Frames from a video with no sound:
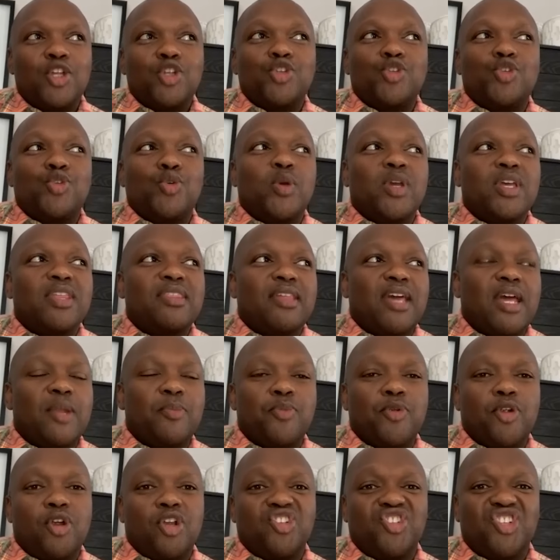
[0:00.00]
doing that
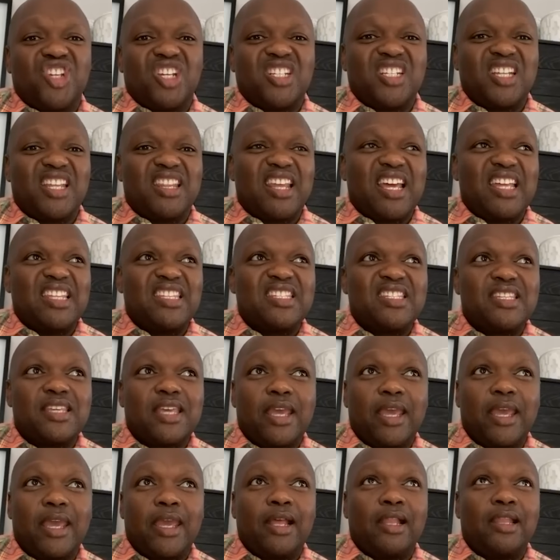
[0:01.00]
project and that
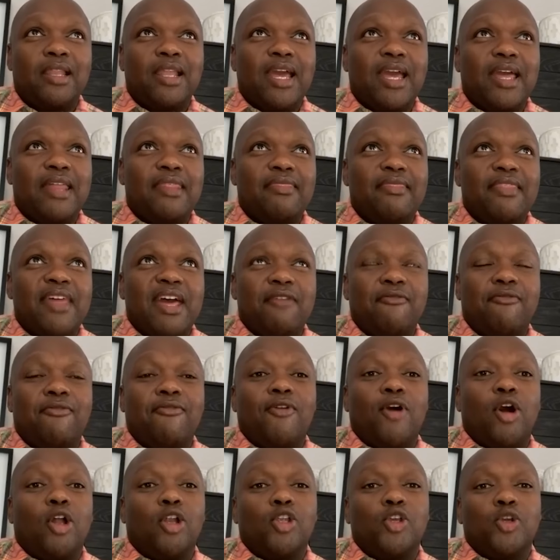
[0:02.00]
scale and that
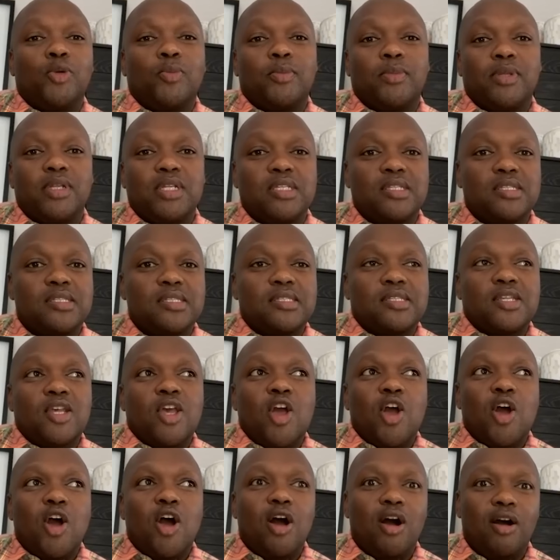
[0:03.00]
voluminous
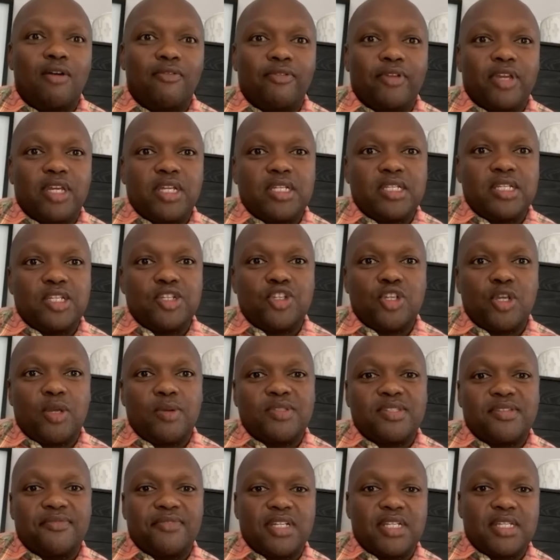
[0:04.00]
of it in
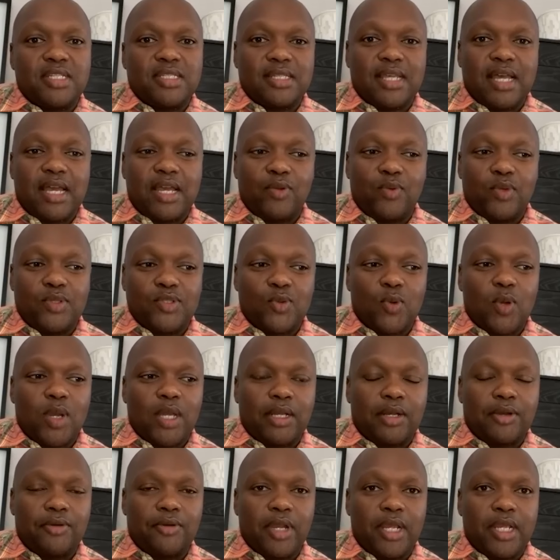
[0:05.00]
terms of a design was
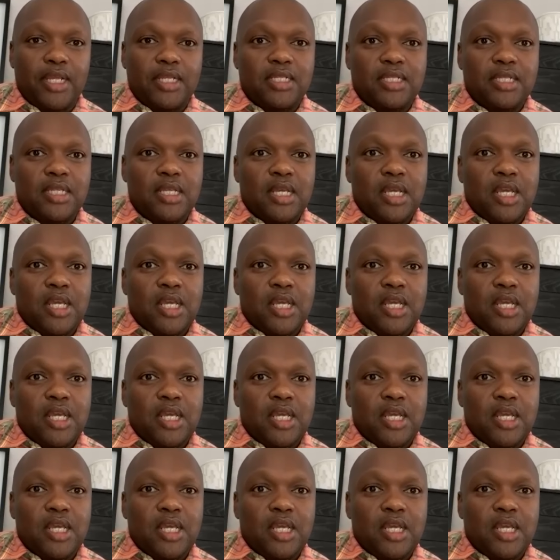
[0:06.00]
quite great.